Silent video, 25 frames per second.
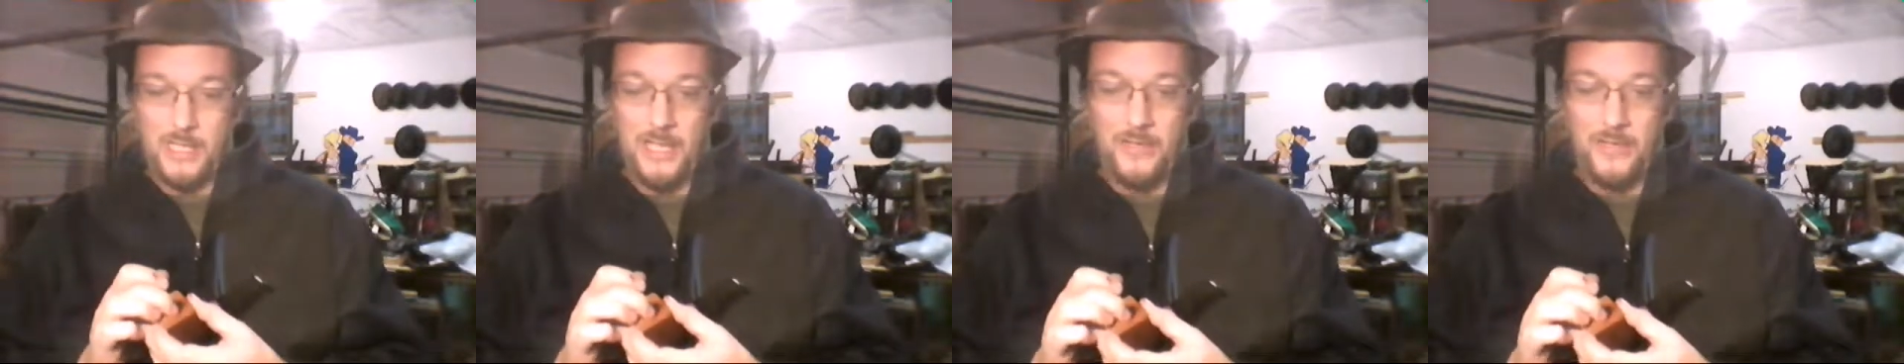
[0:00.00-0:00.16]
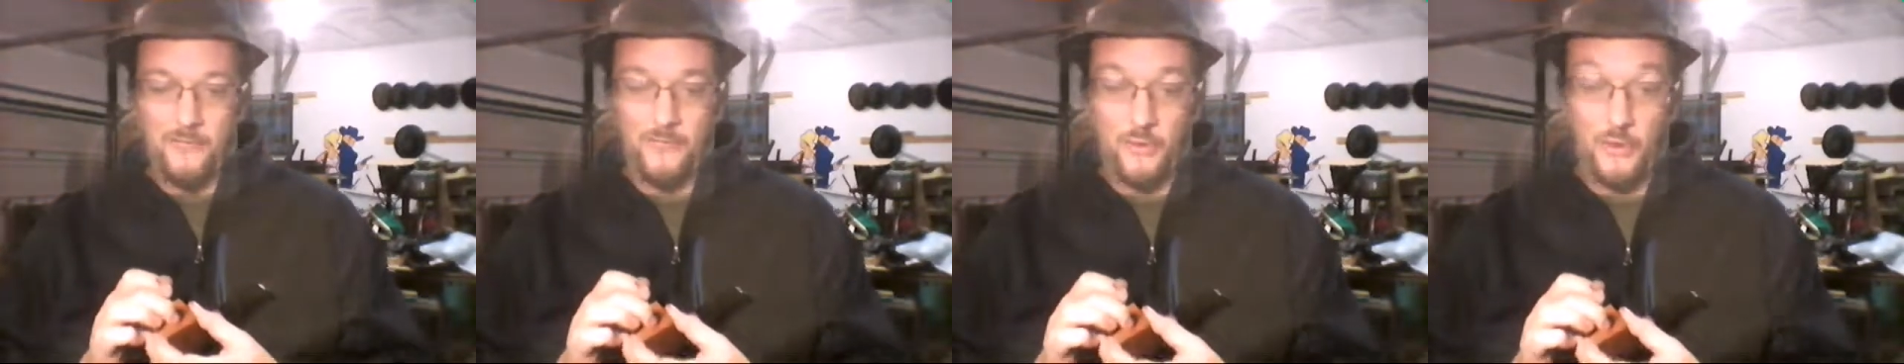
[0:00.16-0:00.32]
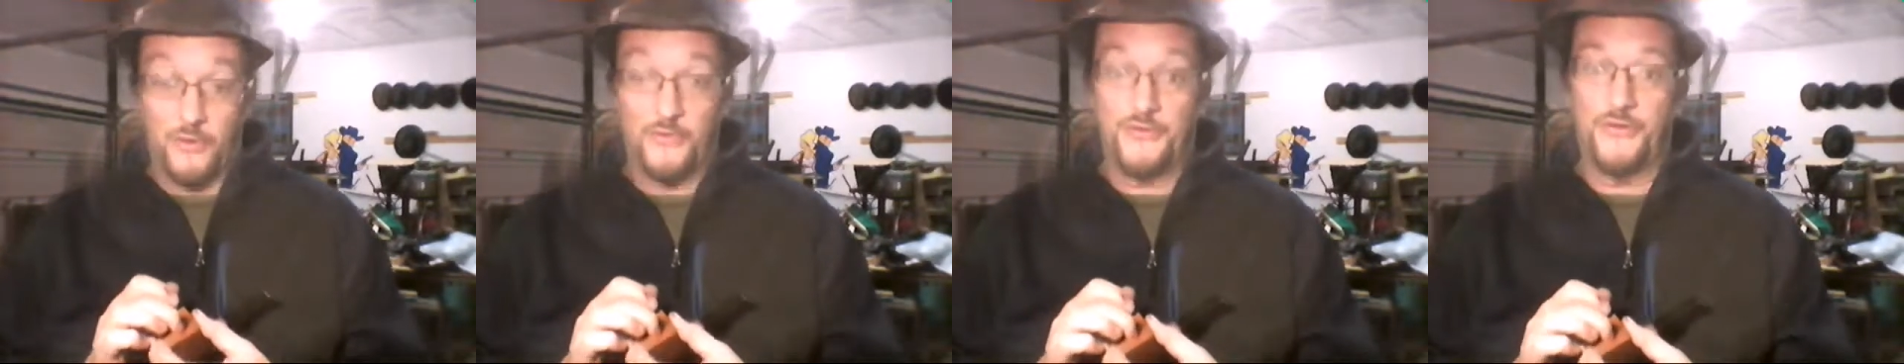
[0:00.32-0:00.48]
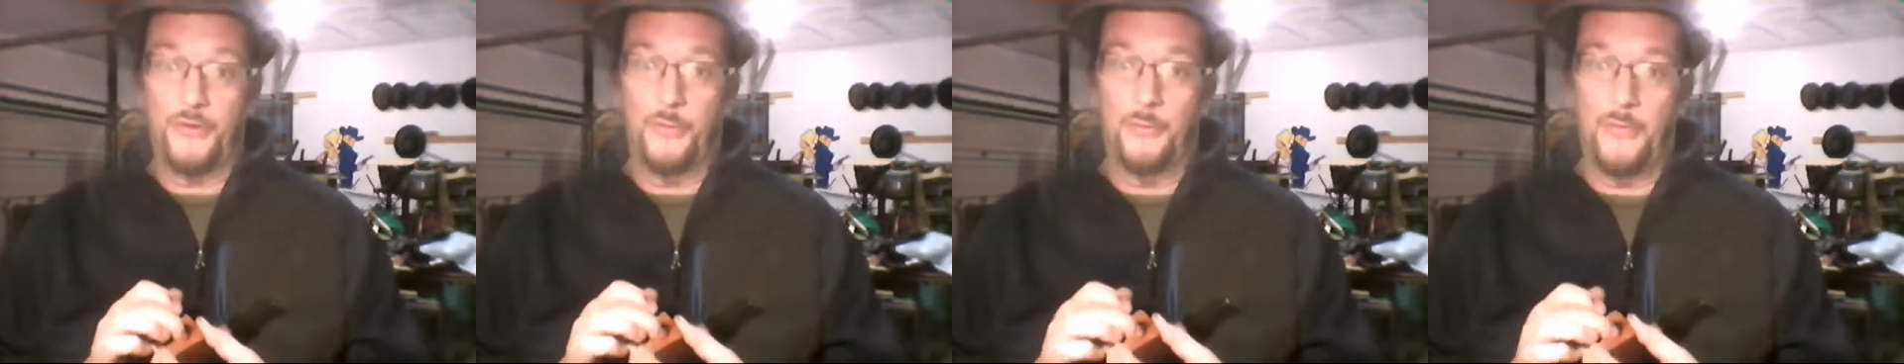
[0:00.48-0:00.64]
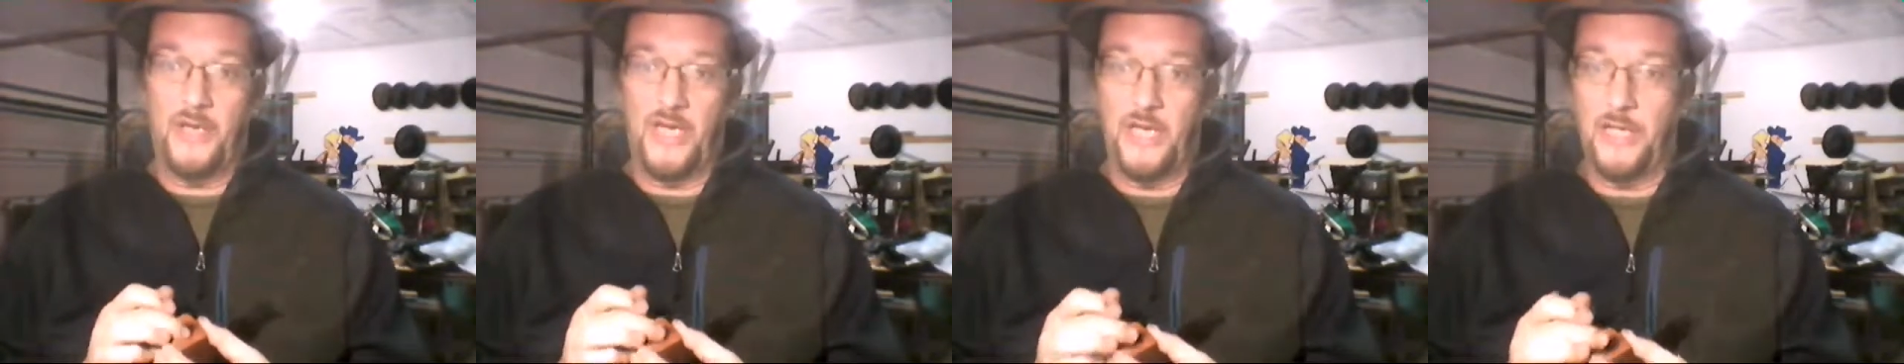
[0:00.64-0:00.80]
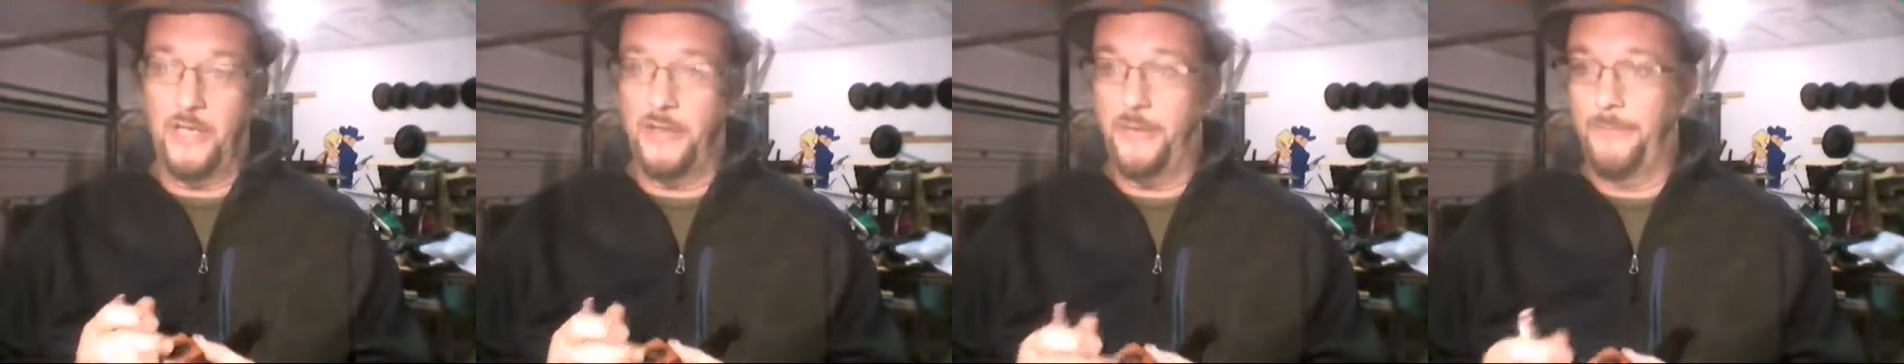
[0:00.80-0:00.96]
I've also
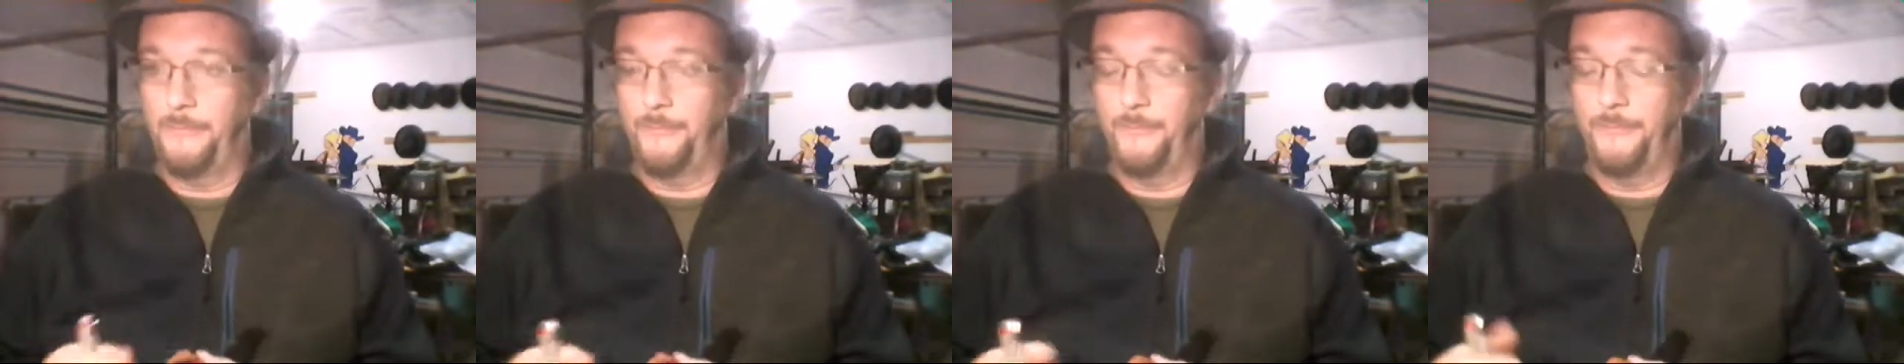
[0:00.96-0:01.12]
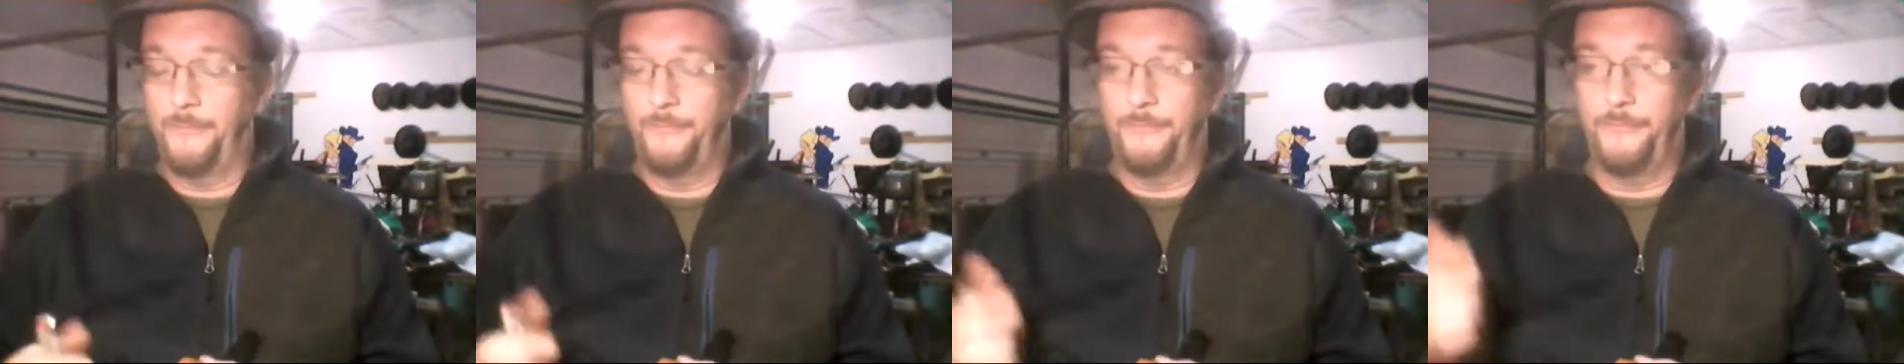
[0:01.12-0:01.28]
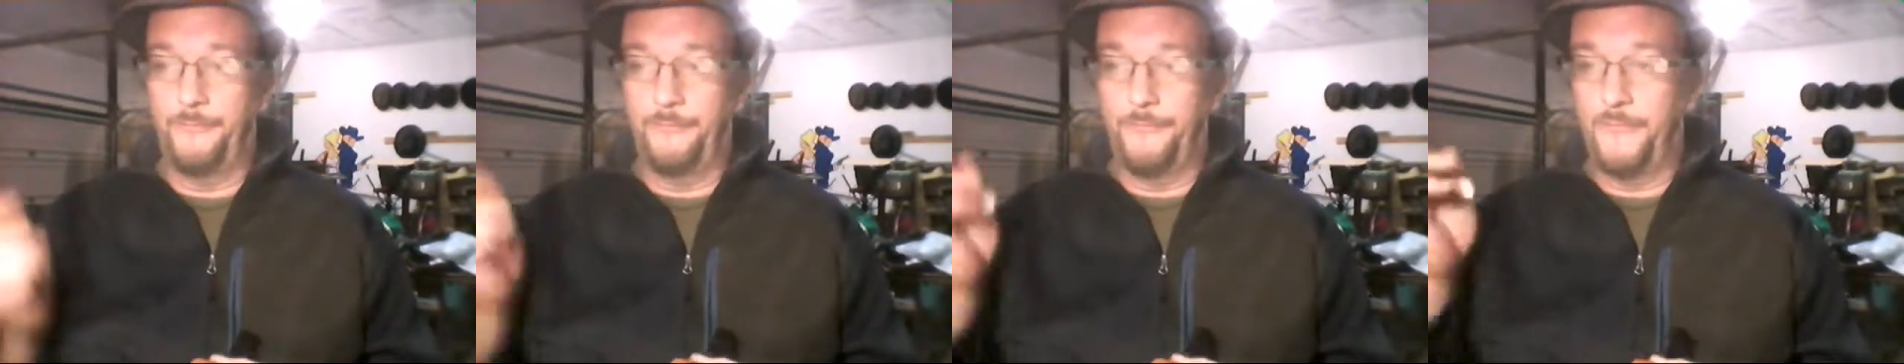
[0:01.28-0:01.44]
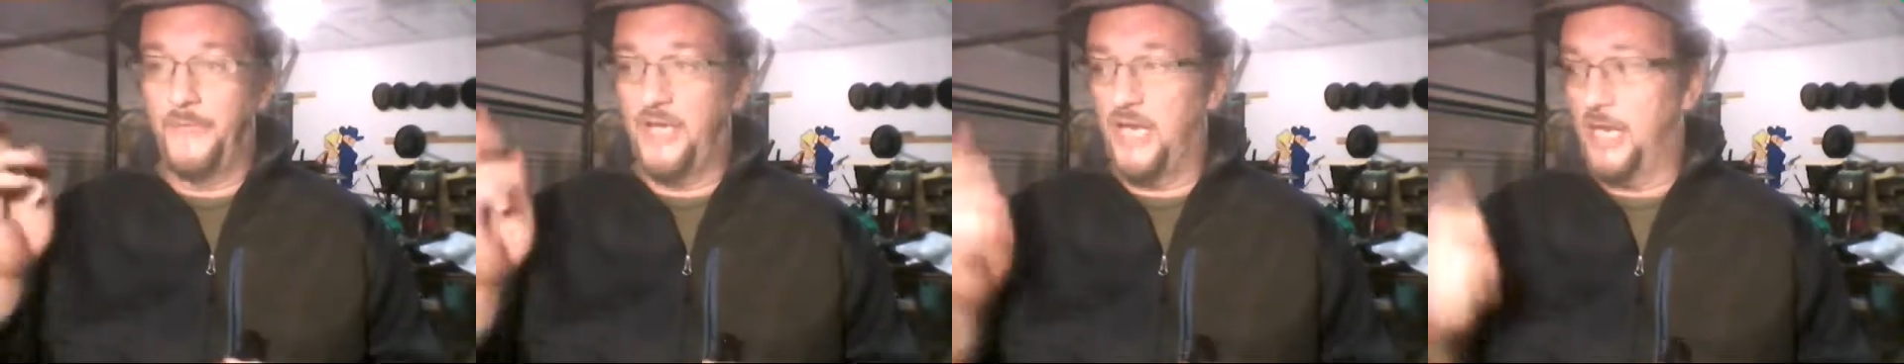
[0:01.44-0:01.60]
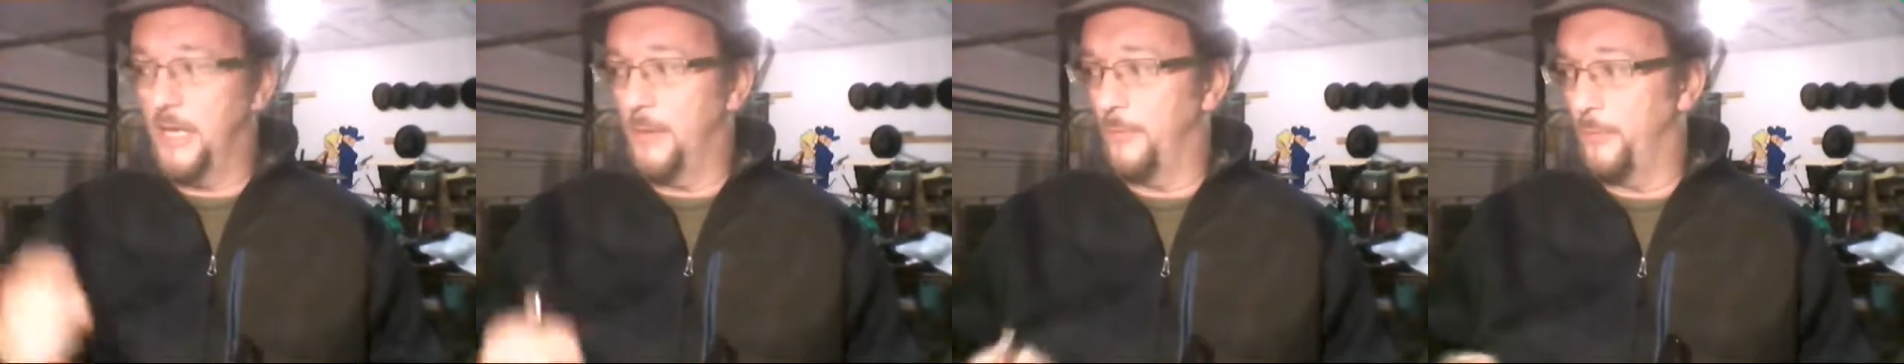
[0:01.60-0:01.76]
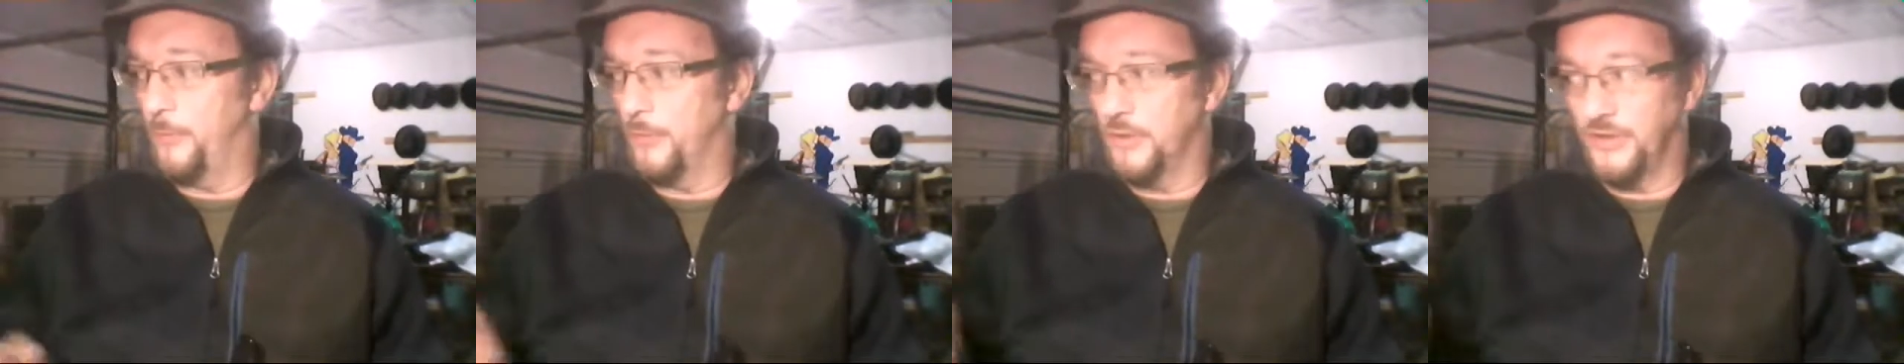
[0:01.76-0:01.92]
made
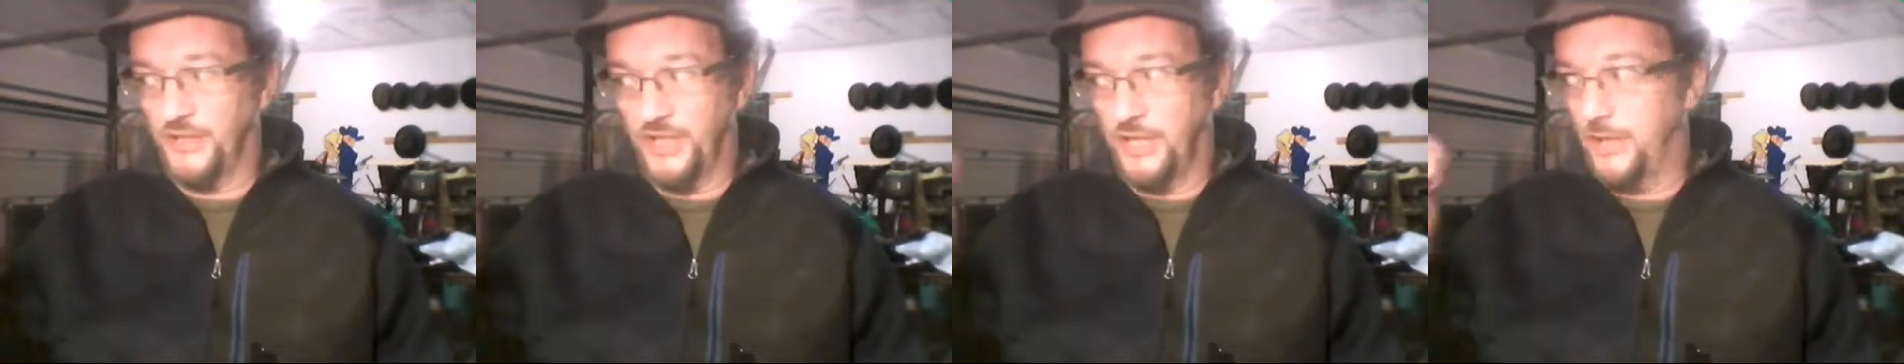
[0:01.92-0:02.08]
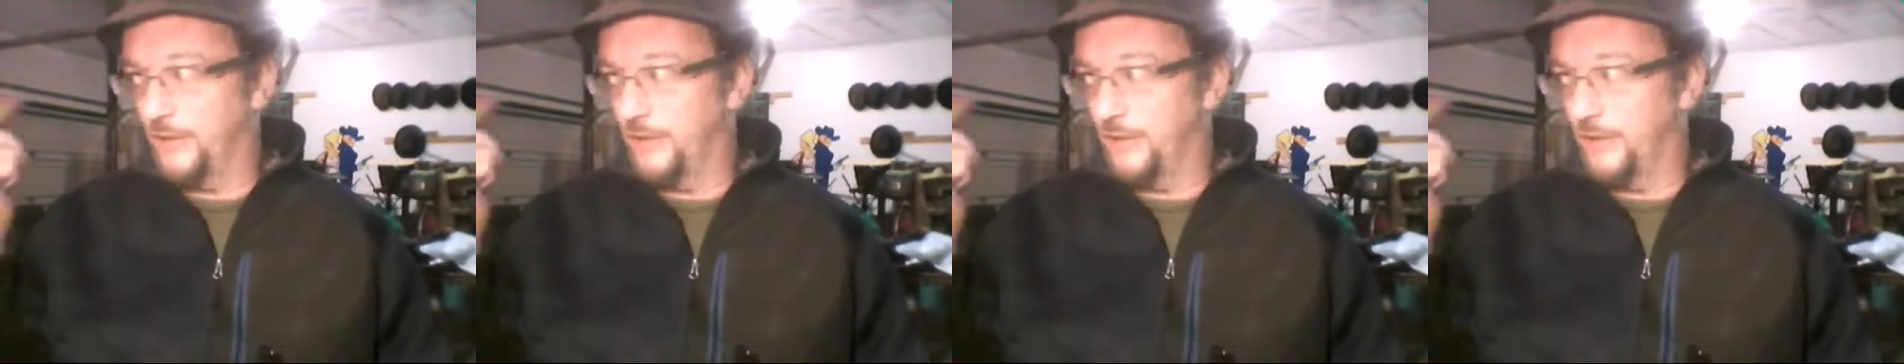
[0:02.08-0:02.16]
tampers.